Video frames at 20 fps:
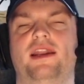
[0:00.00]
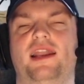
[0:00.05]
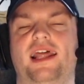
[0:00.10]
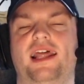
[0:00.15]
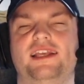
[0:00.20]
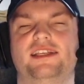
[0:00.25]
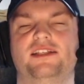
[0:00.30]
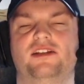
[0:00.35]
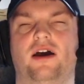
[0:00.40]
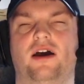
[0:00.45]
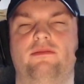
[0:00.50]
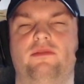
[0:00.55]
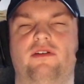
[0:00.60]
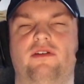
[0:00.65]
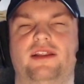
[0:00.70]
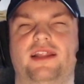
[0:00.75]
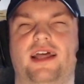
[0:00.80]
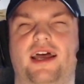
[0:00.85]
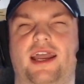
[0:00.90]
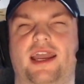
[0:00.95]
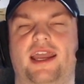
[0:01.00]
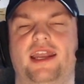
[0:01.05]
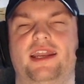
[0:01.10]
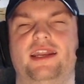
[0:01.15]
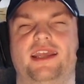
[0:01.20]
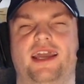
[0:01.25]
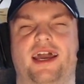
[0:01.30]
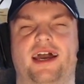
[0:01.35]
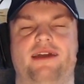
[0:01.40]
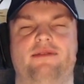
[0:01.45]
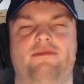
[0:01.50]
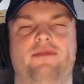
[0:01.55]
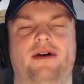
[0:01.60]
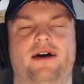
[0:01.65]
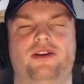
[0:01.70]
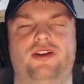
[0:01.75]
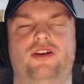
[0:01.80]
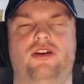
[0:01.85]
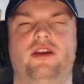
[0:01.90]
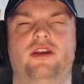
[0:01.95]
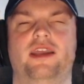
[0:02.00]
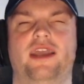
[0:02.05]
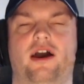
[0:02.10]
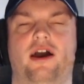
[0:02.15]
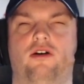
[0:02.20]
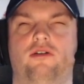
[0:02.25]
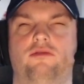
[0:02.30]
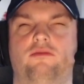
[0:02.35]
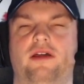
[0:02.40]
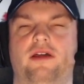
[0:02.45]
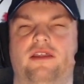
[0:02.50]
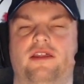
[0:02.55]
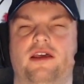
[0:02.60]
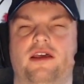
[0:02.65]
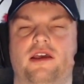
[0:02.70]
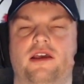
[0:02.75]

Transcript: less time doing that in game and you can get on with